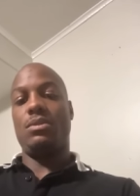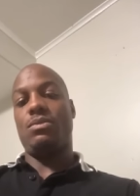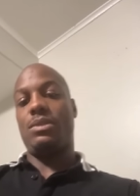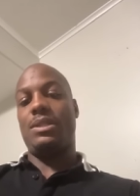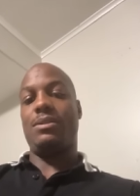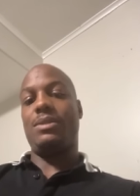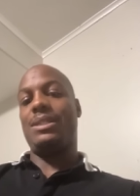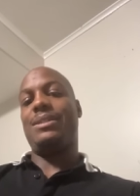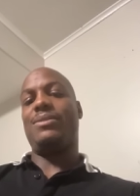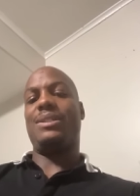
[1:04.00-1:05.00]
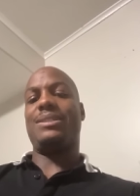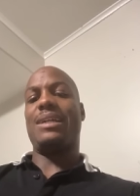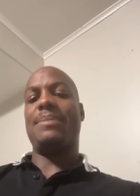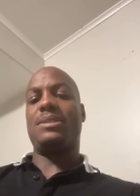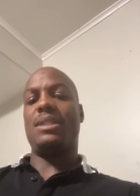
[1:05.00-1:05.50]
We ain't, we ain't on that
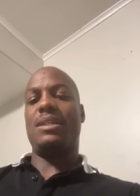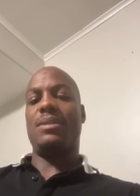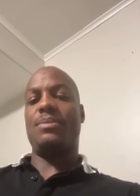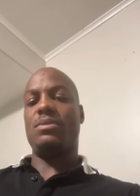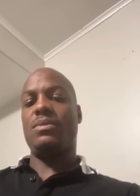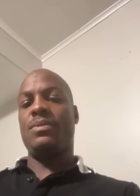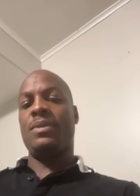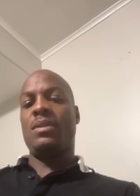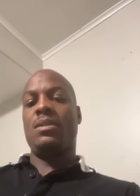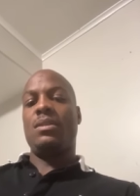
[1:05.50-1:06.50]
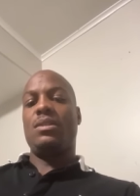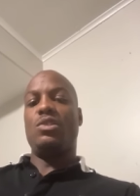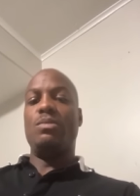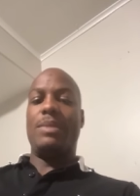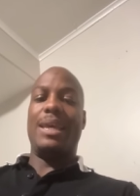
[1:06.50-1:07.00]
type of time, bro.
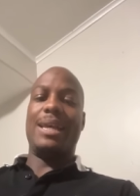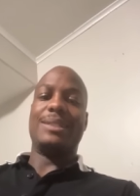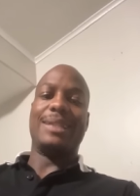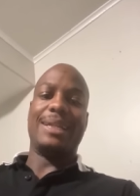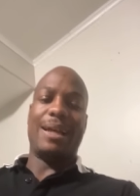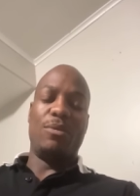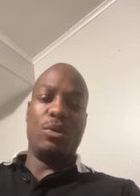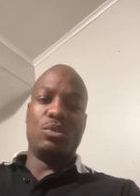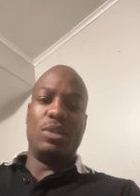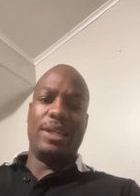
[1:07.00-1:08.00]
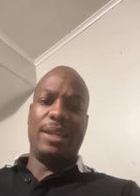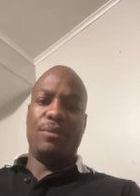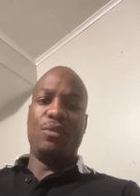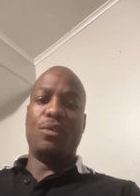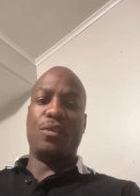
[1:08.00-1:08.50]
You mad because I, I want to do an
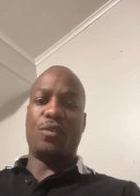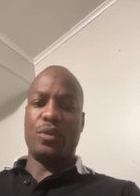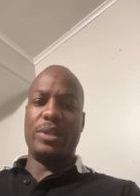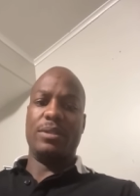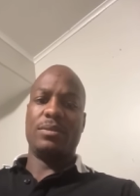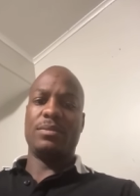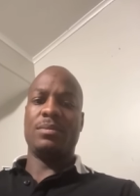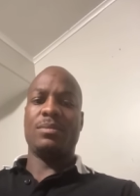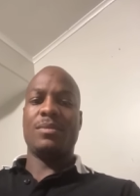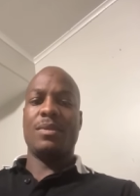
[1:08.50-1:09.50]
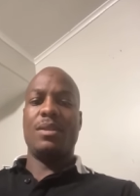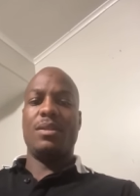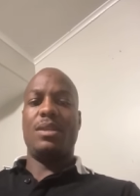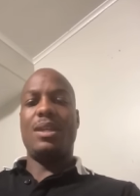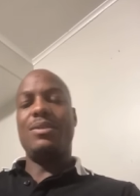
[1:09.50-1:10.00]
interview for free.
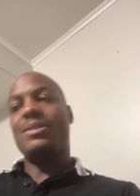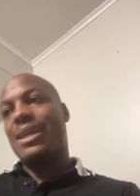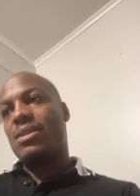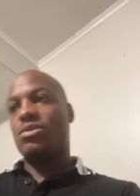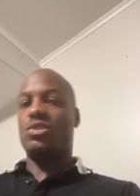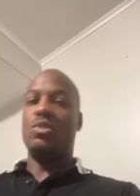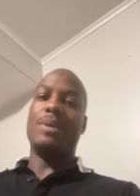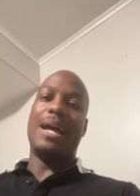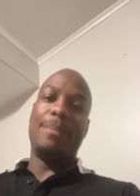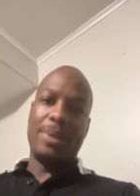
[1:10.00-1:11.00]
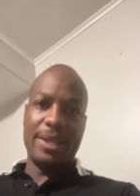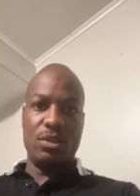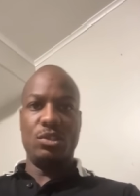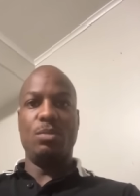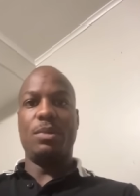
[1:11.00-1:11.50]
Yeah, you think I'm stupid. I
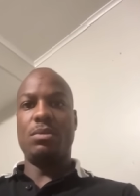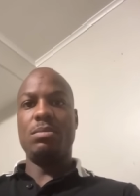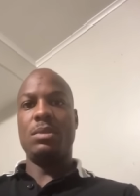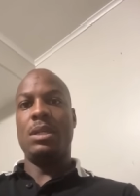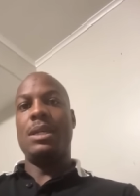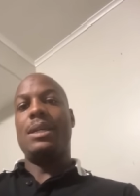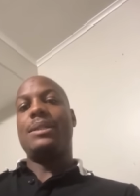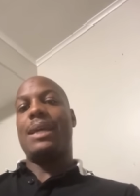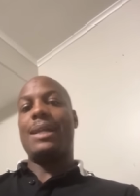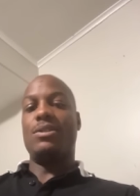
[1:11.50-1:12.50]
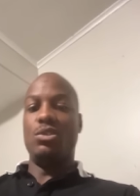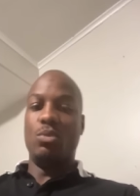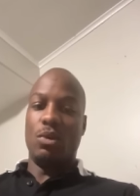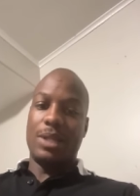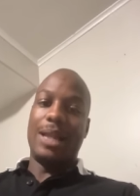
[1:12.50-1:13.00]
play on you, bro. Yeah, I know
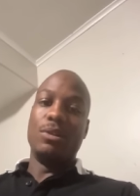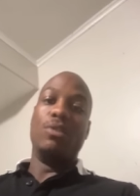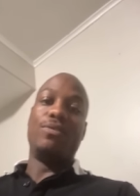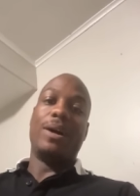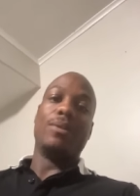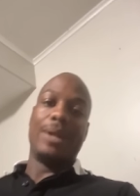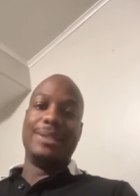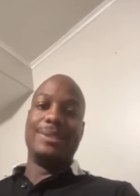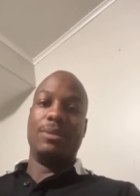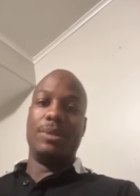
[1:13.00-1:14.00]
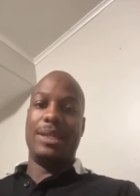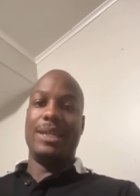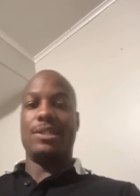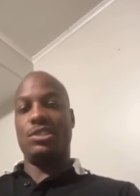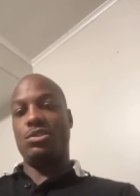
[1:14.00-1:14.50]
you want, I know I'm falling right into your
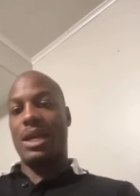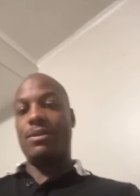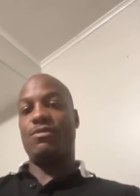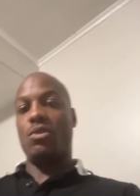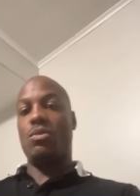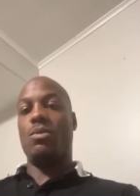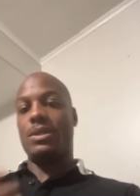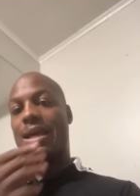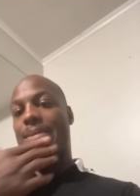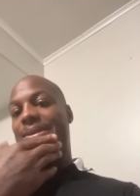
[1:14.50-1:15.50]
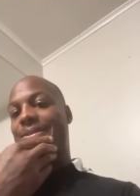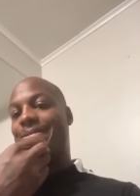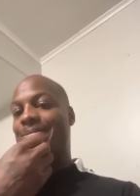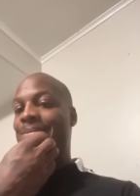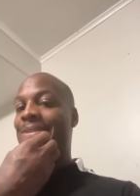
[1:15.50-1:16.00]
hand because you got them folk, know I
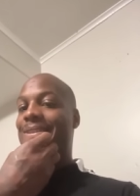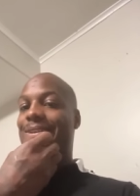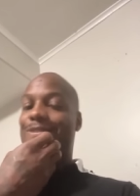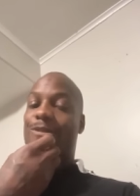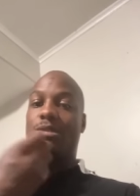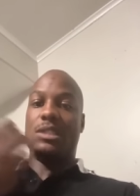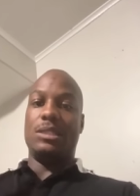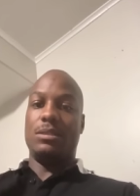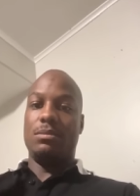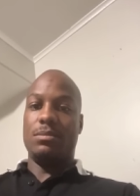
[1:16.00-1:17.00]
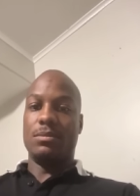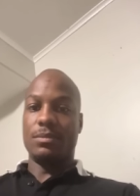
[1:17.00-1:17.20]
mean, on your team.